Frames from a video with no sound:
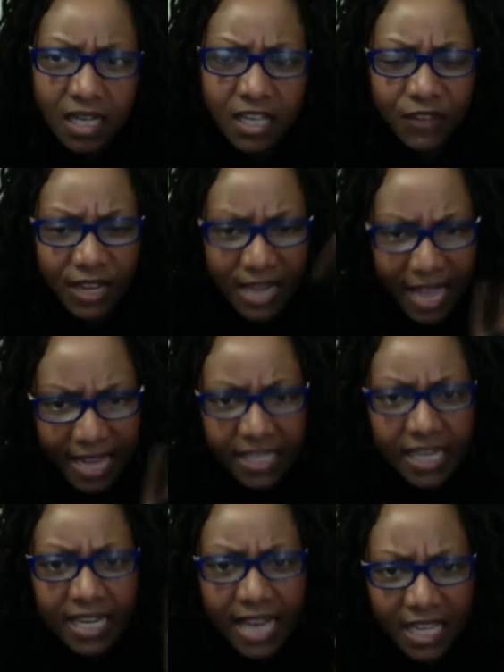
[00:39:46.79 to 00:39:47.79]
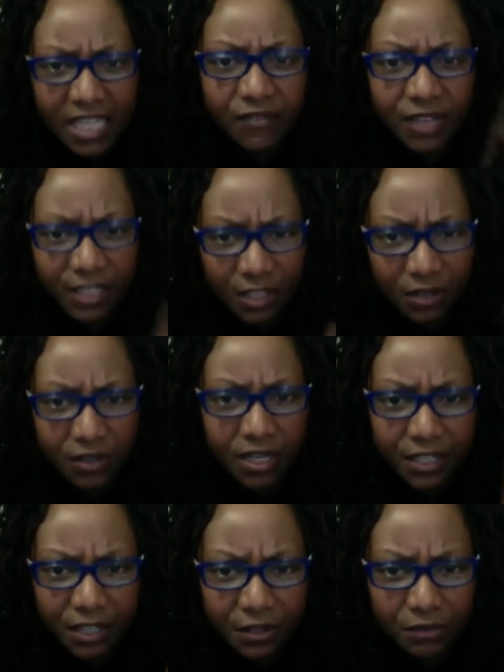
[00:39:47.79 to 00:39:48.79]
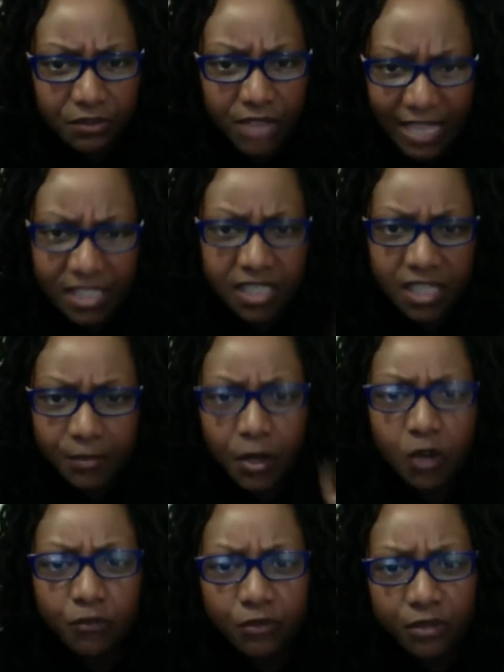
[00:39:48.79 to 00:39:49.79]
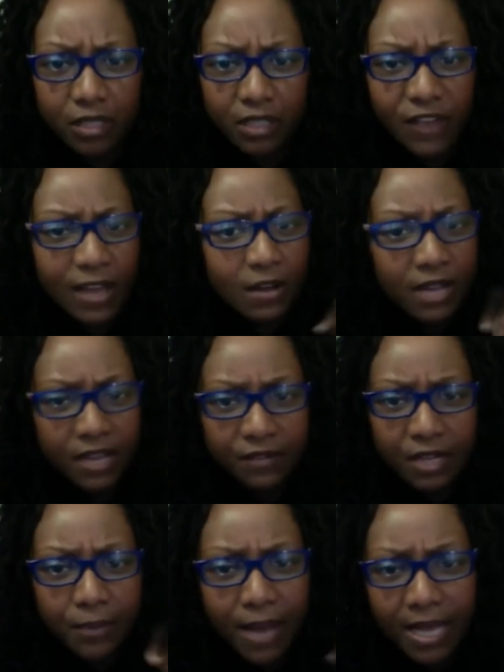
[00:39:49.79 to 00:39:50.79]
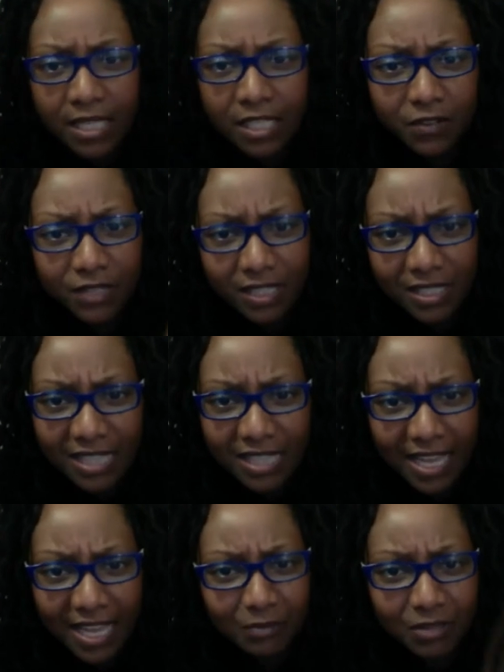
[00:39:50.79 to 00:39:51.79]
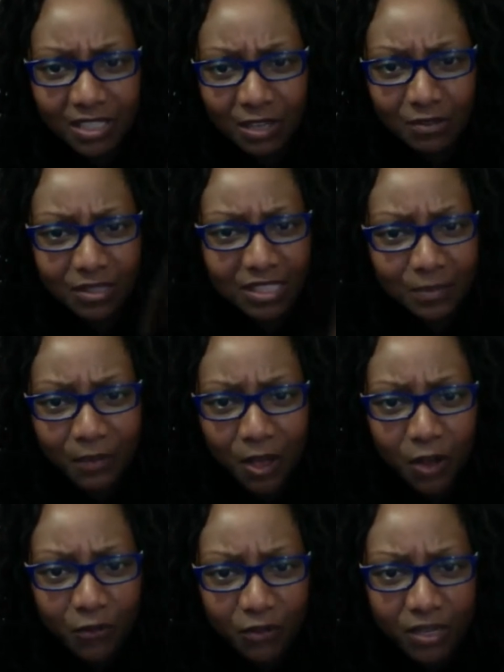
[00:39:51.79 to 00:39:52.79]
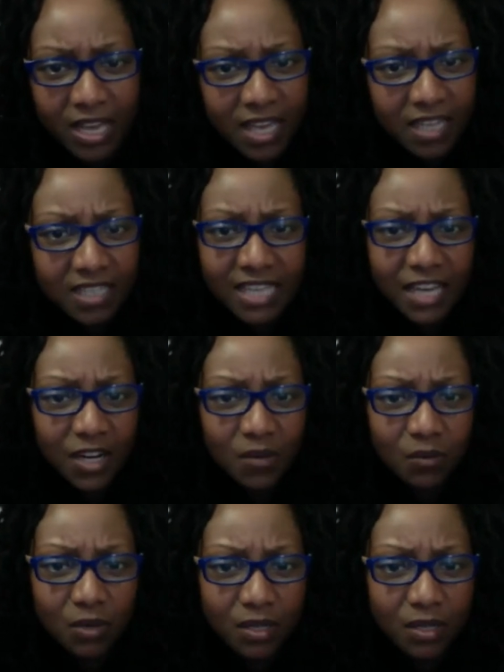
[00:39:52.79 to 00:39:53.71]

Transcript: If I like it, I like it. If I don't, I don't. I skip over it. If I don't have nothing positive to say, I'm just going to skip over it because I don't want to